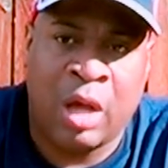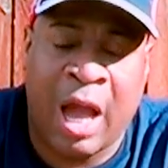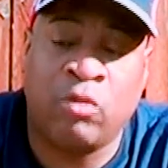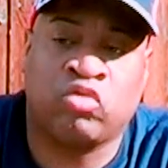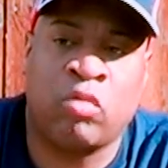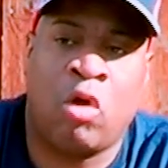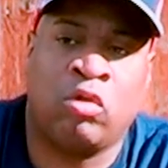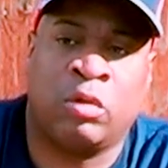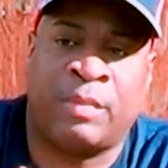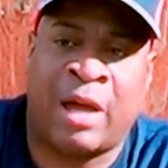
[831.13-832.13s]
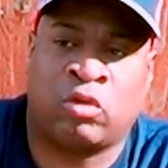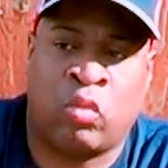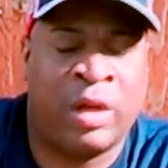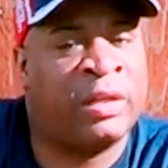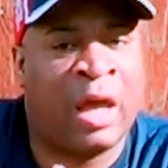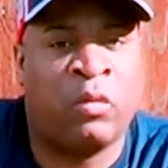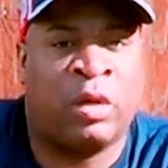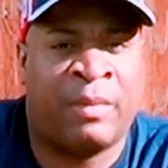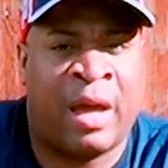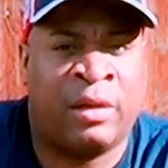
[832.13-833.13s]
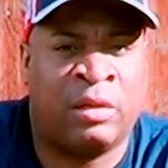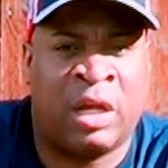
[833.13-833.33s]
I was wrong about the way that I went about it.